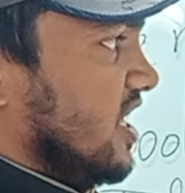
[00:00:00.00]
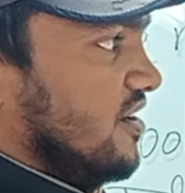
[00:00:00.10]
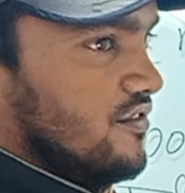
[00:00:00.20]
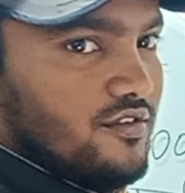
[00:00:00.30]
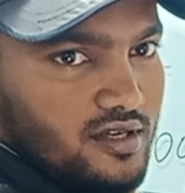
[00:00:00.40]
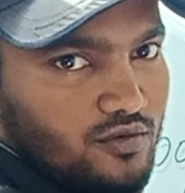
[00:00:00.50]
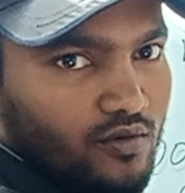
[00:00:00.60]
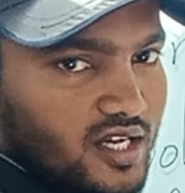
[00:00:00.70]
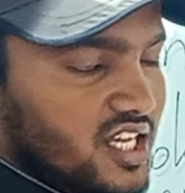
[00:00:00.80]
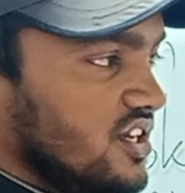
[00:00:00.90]
have a
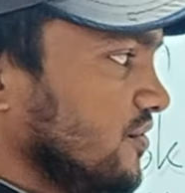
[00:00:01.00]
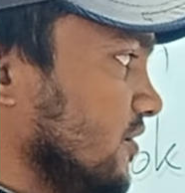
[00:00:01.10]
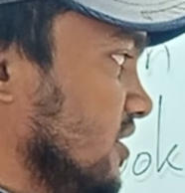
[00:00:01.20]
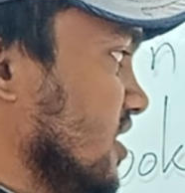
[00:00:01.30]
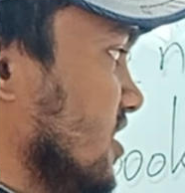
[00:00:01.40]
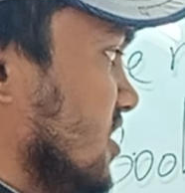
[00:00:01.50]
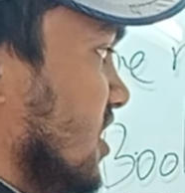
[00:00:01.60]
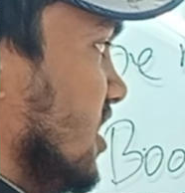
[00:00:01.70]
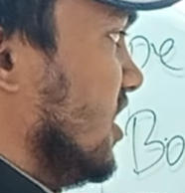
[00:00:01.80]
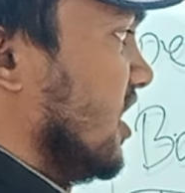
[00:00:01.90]
wife? Does
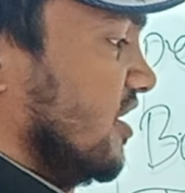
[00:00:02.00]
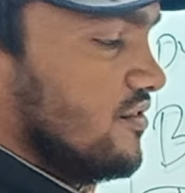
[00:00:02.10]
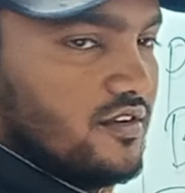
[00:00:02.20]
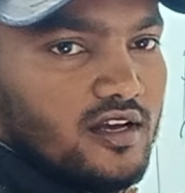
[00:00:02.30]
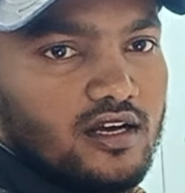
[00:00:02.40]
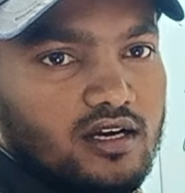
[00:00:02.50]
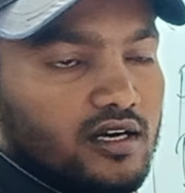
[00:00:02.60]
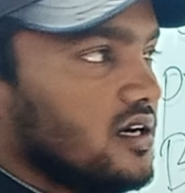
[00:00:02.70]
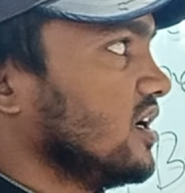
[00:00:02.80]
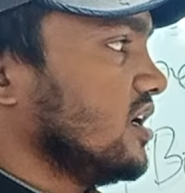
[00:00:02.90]
he have
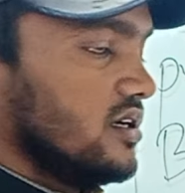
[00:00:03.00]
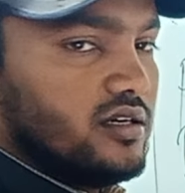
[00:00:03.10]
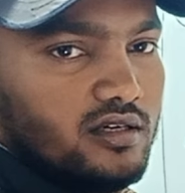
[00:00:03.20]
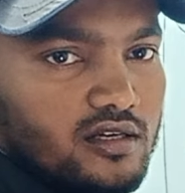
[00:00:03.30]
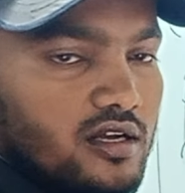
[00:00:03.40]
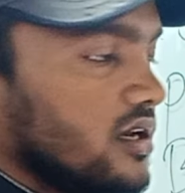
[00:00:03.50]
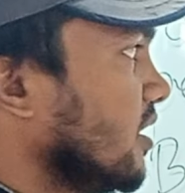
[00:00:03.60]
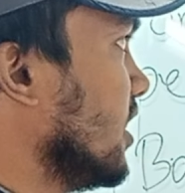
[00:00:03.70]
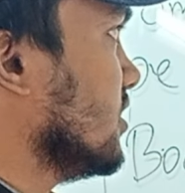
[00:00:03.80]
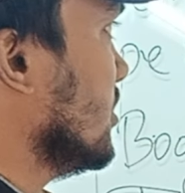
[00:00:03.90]
a car? Like